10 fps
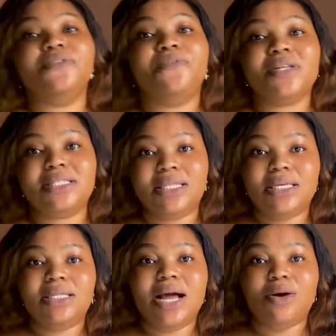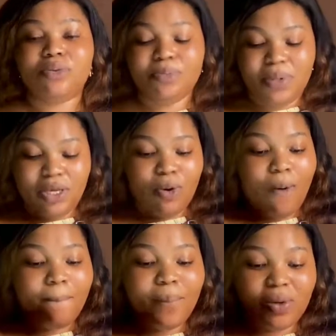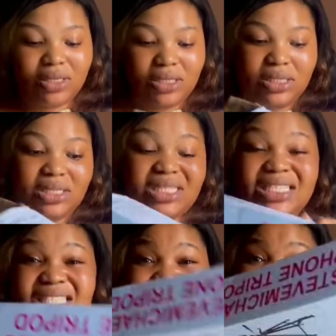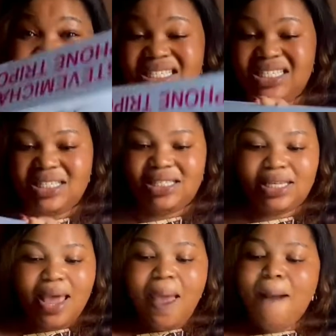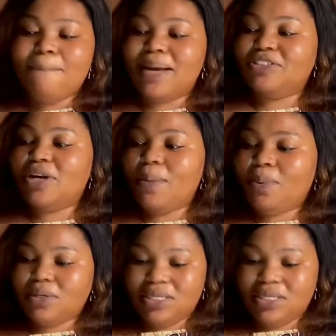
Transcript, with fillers: first thing i'll be unboxing is this my tripod